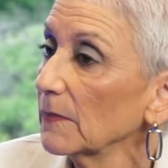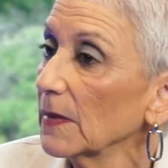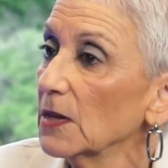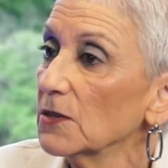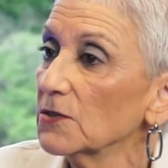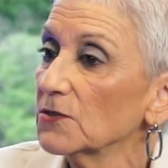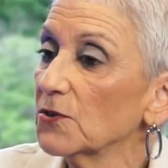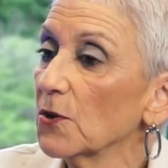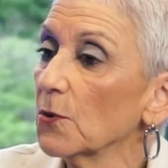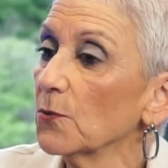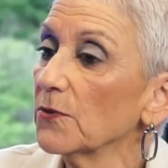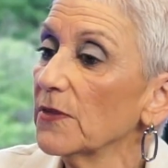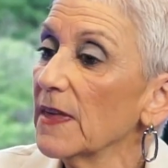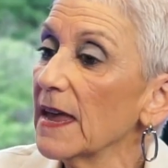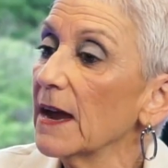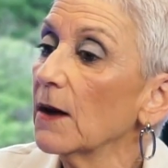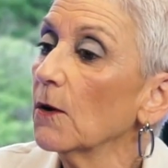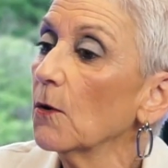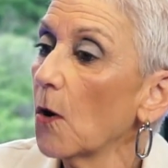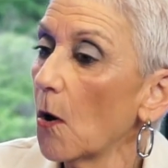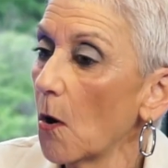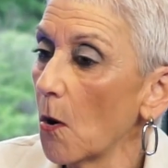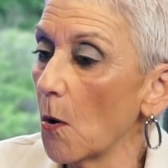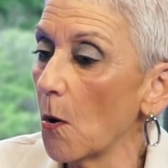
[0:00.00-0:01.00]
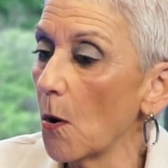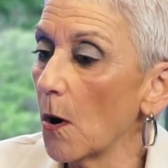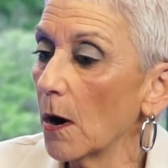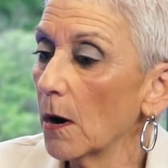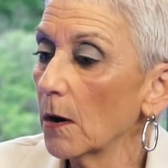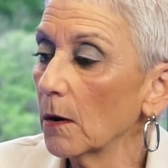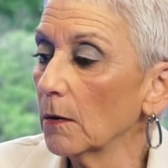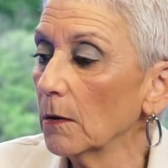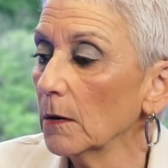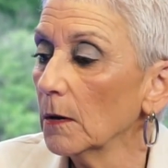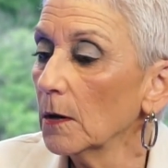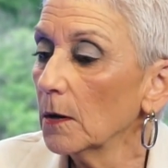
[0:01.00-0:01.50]
So there
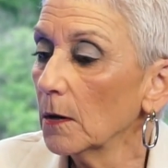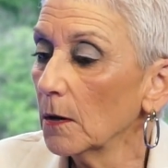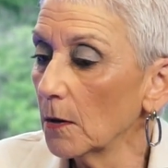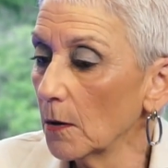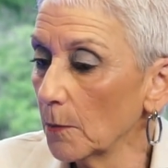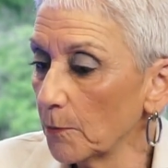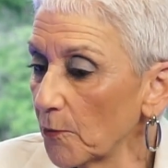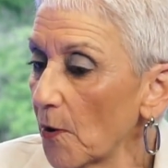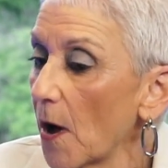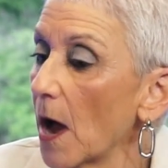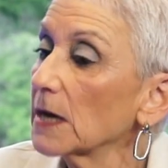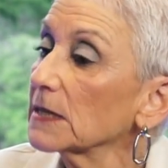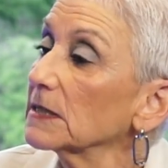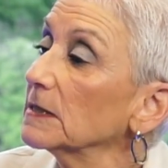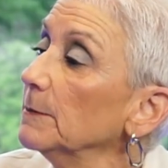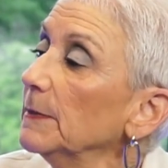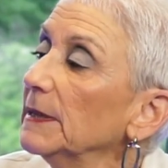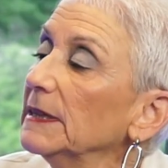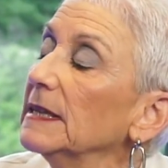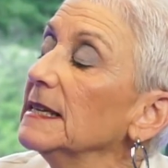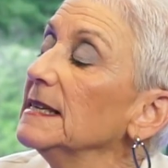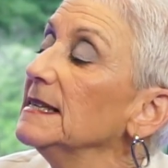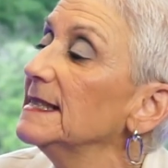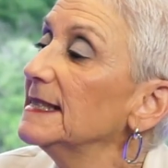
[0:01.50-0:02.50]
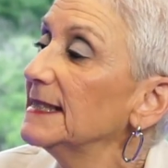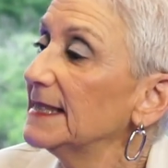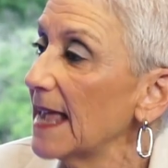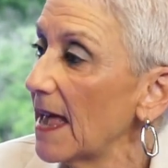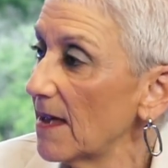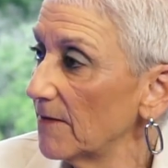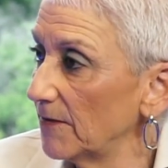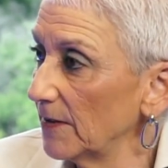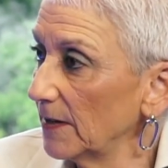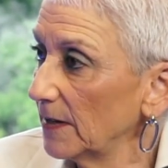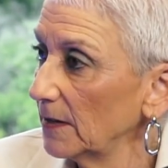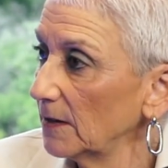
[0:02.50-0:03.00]
are approximately
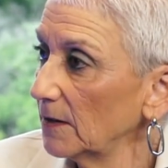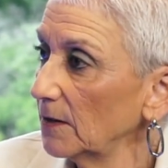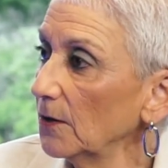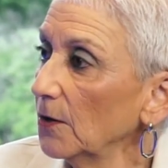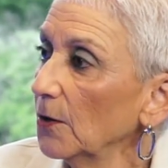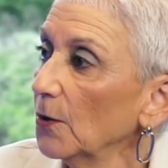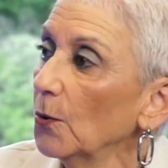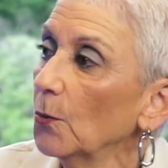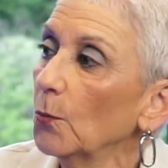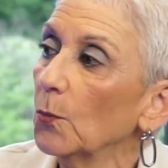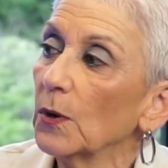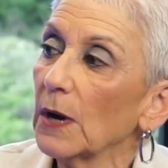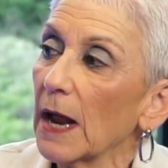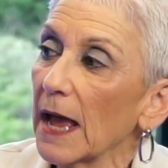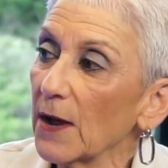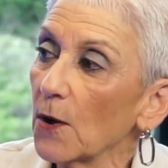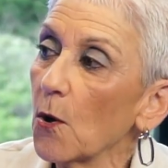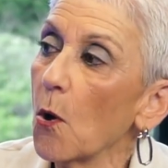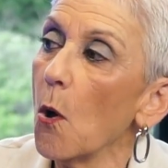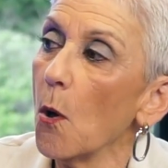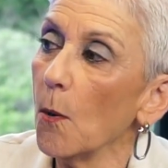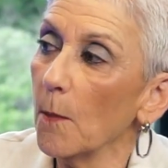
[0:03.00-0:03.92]
7 what I call